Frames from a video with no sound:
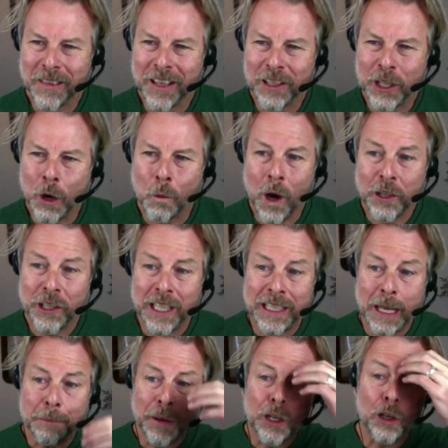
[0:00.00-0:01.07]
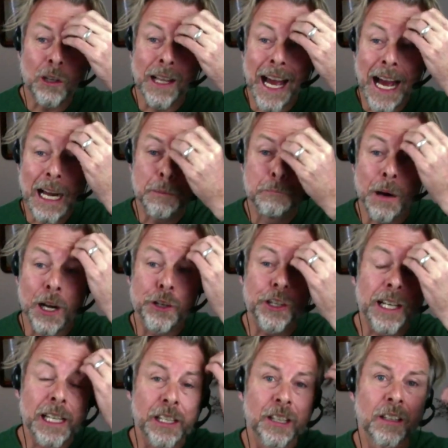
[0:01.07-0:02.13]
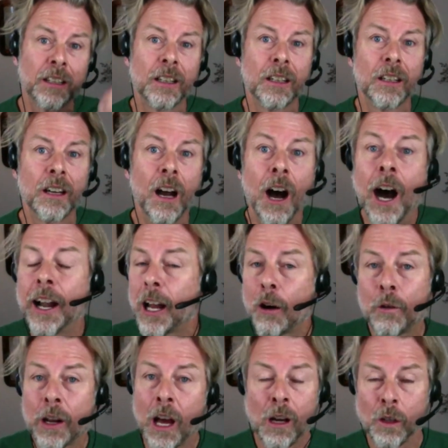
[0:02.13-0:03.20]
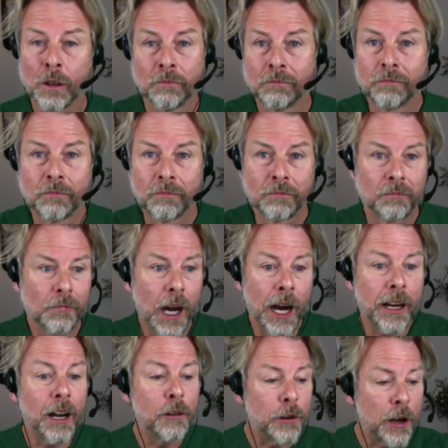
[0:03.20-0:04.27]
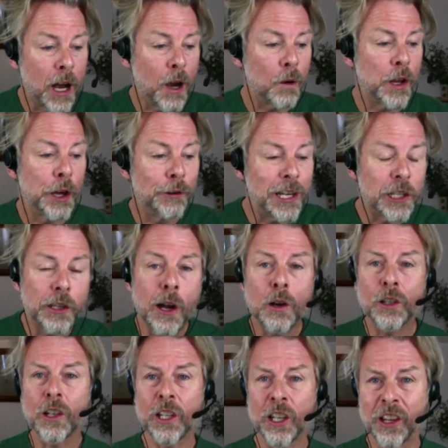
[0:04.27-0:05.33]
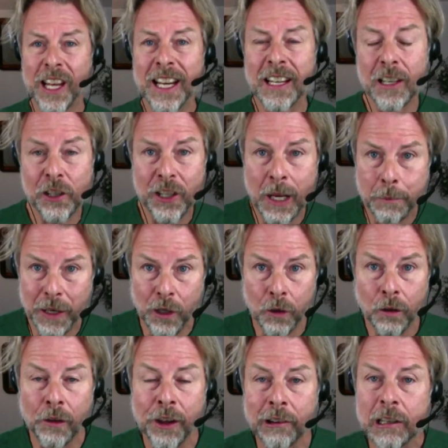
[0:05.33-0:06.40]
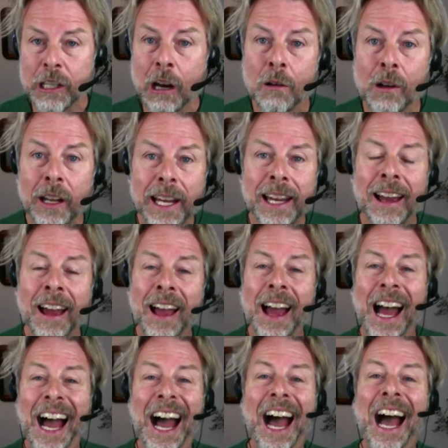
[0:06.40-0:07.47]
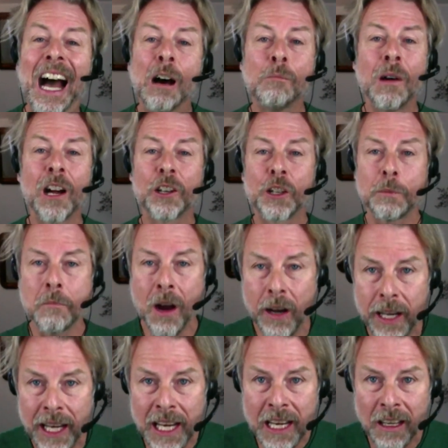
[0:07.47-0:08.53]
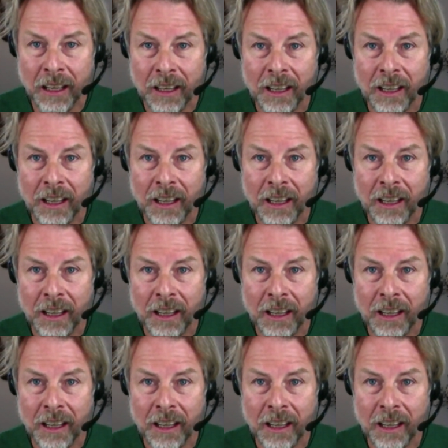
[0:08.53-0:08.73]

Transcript: So what's a typical ad budget? I don't know. There is no such thing as typical. There is only how much money